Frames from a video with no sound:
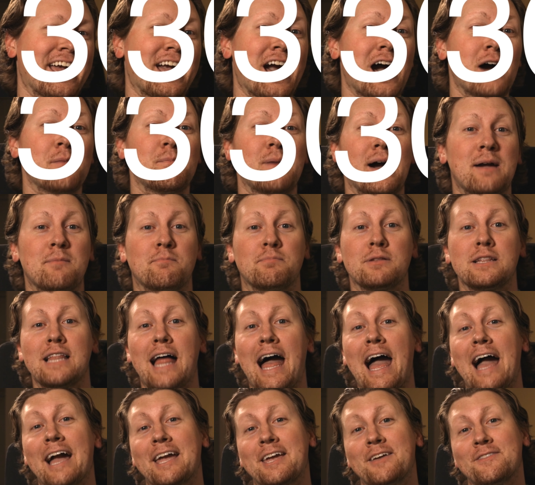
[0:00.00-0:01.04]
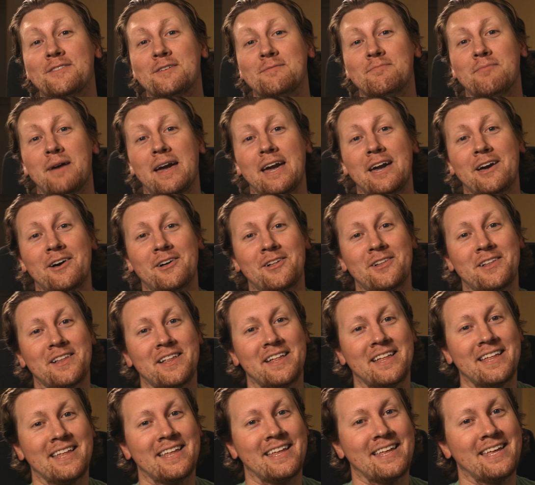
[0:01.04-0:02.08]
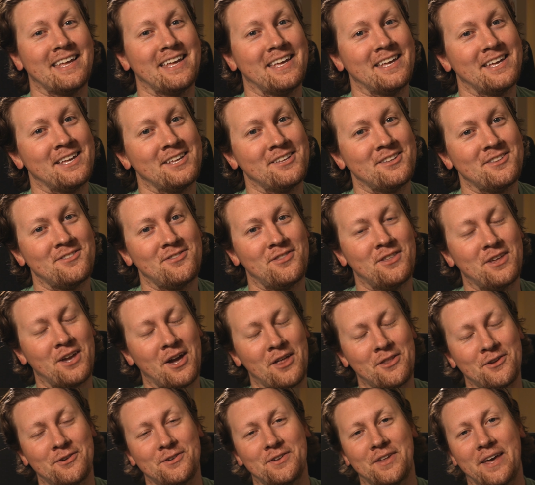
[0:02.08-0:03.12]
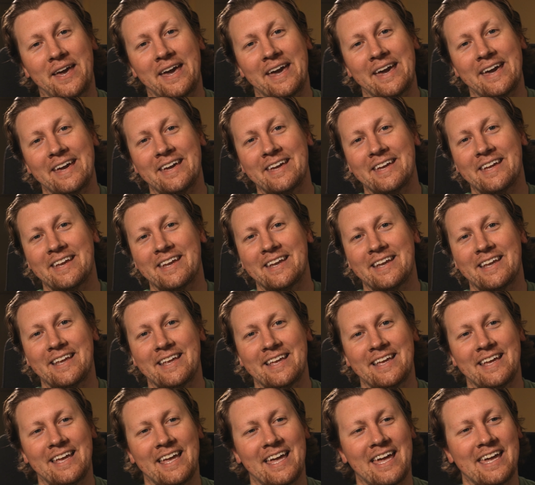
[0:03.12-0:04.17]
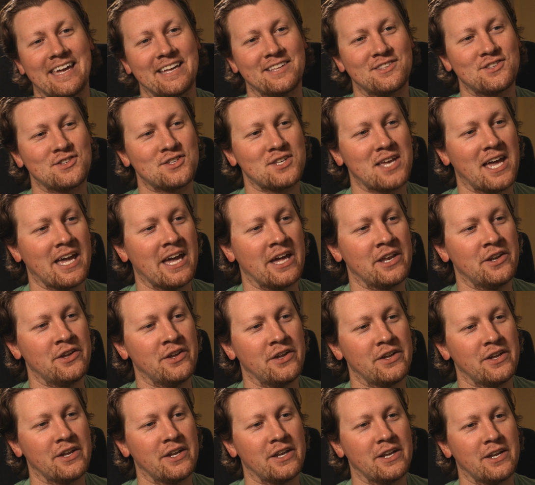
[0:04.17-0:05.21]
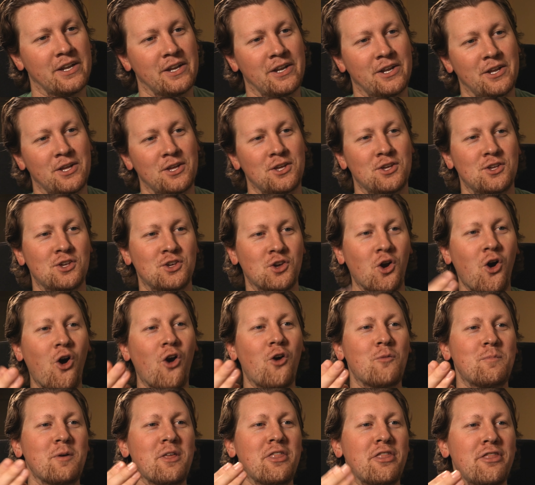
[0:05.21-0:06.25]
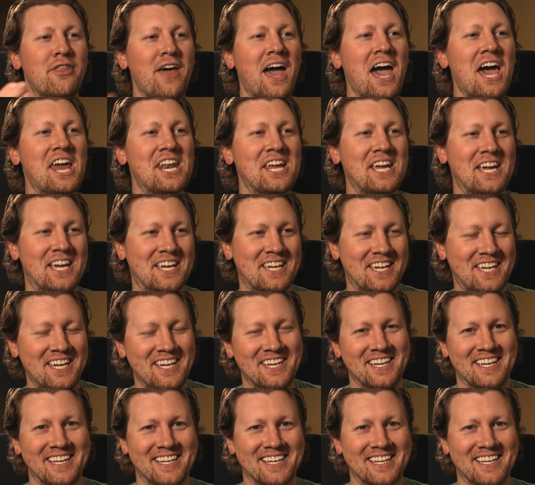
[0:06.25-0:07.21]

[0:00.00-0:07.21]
I got my plaque in the mail the other day. It said, you're pathetic.